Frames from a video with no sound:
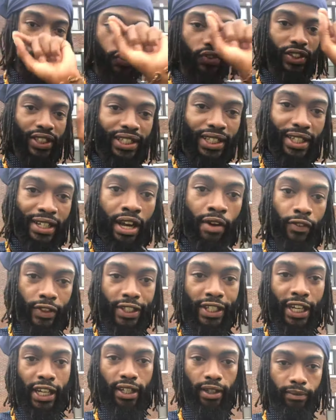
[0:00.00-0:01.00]
thinking every
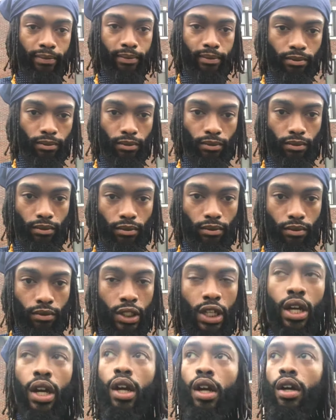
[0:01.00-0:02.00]
day?
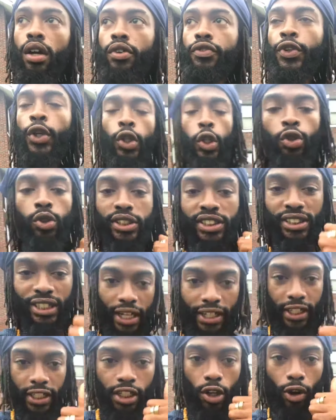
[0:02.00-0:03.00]
Do you study
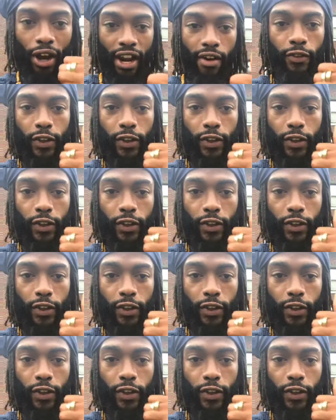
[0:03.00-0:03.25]
your every